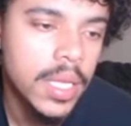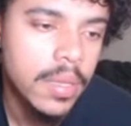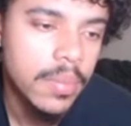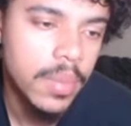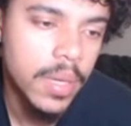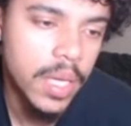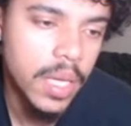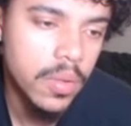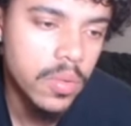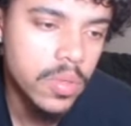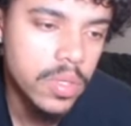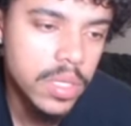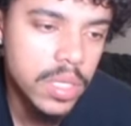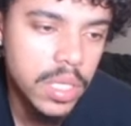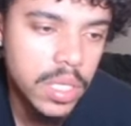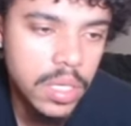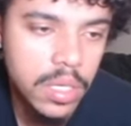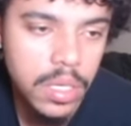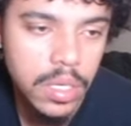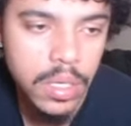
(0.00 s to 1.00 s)
But, yeah, we'll
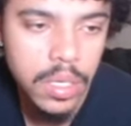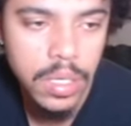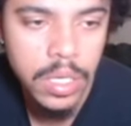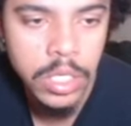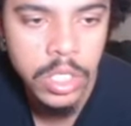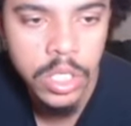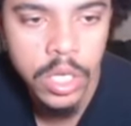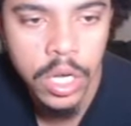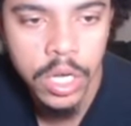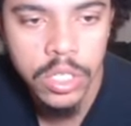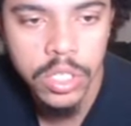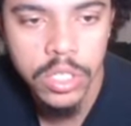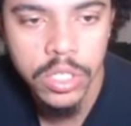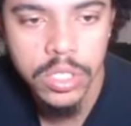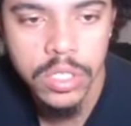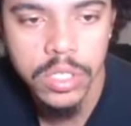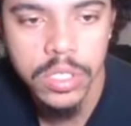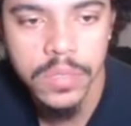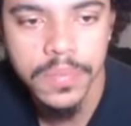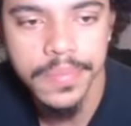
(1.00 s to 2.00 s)
see.
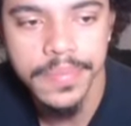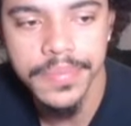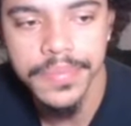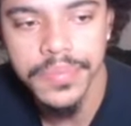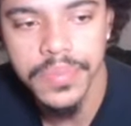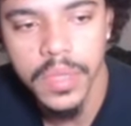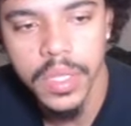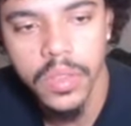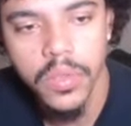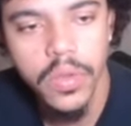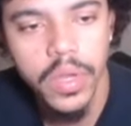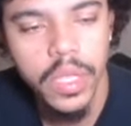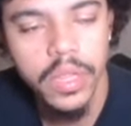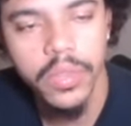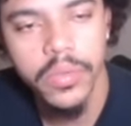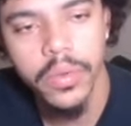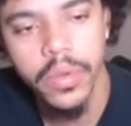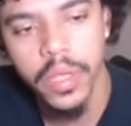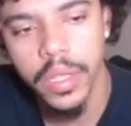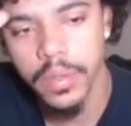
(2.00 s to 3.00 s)
Chargers,
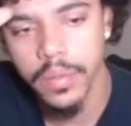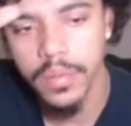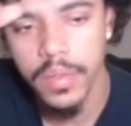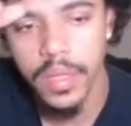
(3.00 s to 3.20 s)
3-3.